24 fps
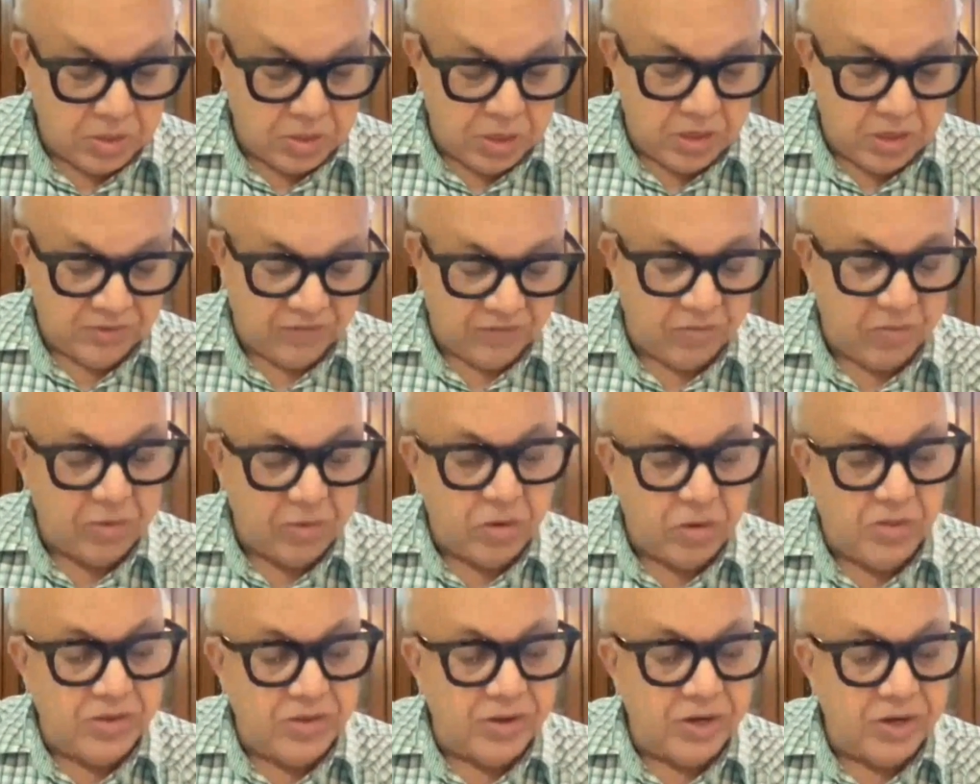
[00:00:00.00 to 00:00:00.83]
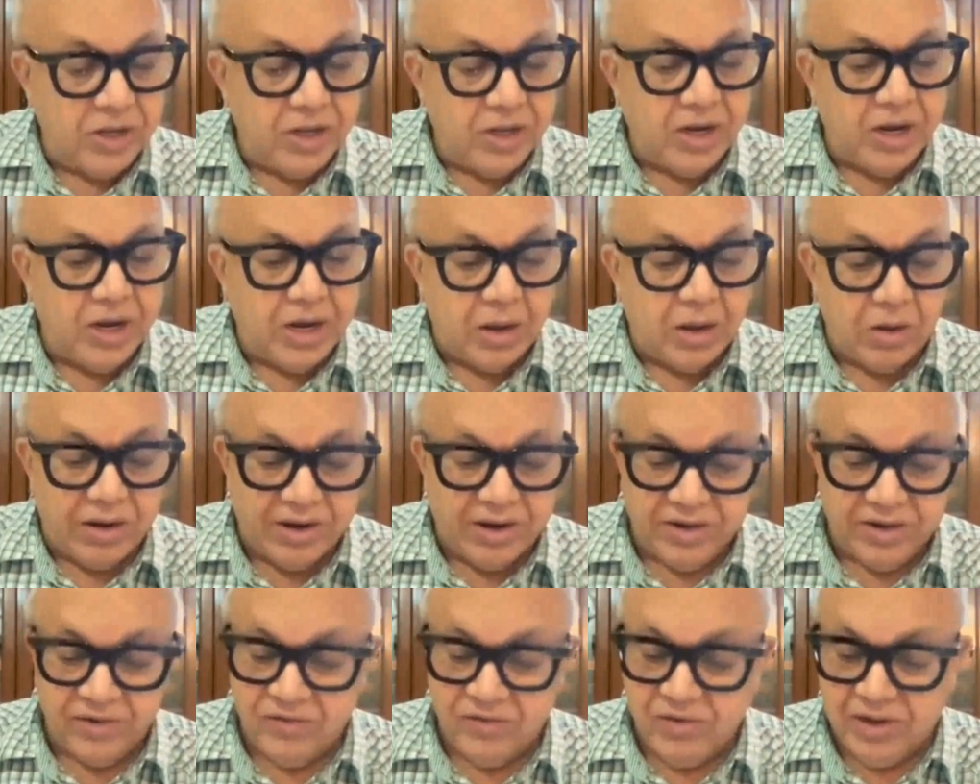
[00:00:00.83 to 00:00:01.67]
Yes, because the decree. Now
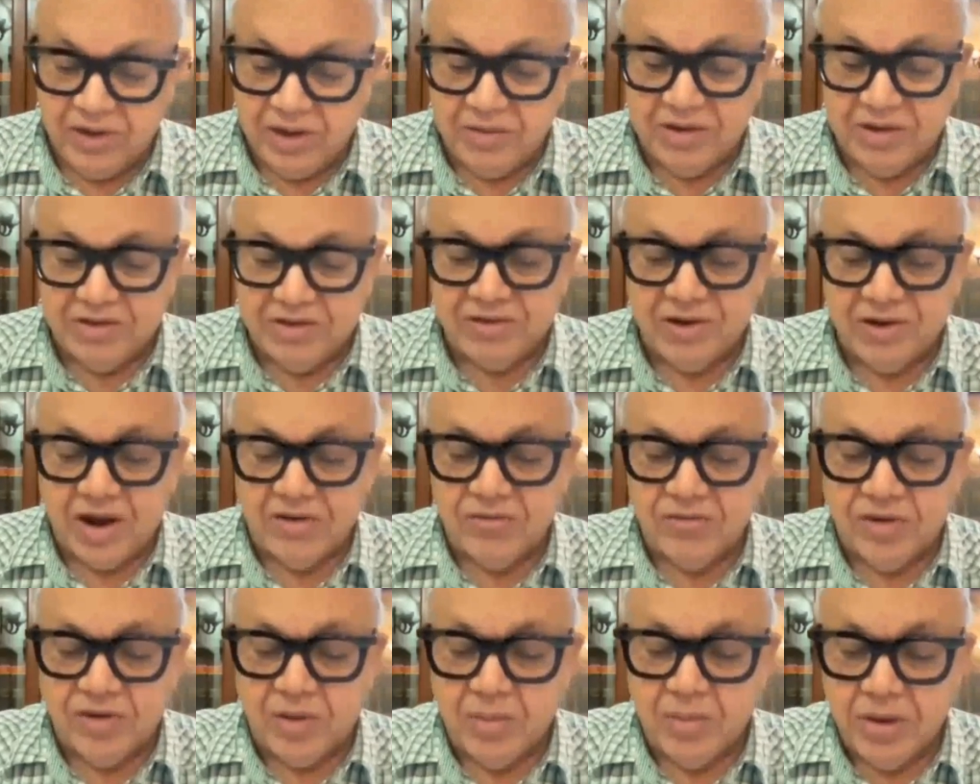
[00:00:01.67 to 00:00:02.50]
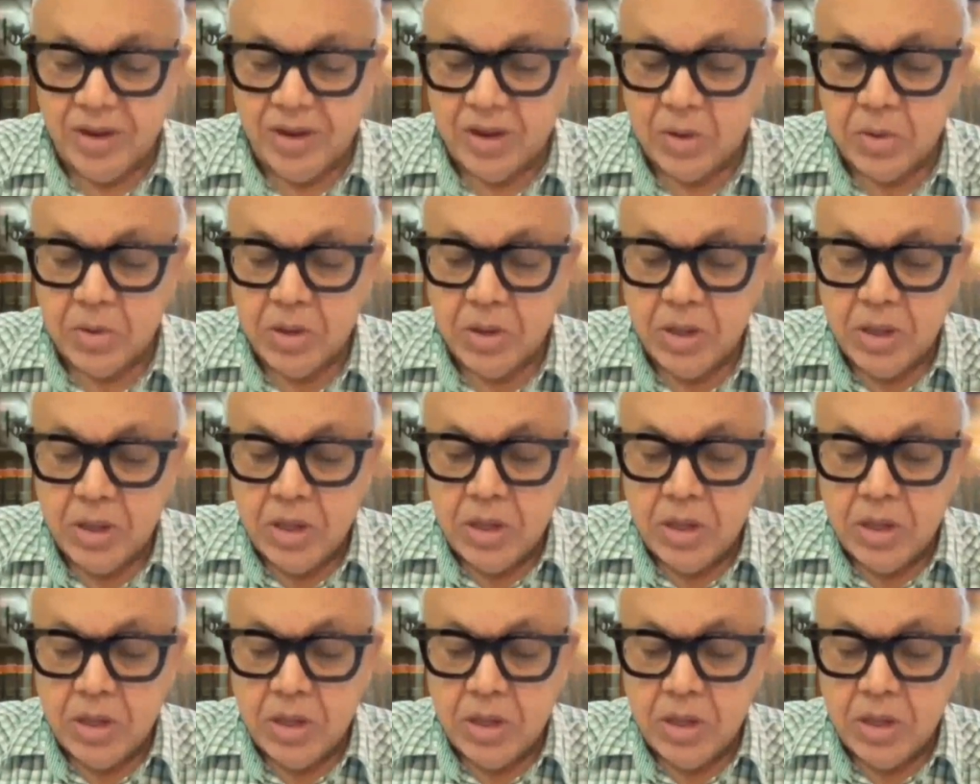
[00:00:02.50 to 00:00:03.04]
let us see. I will start from here.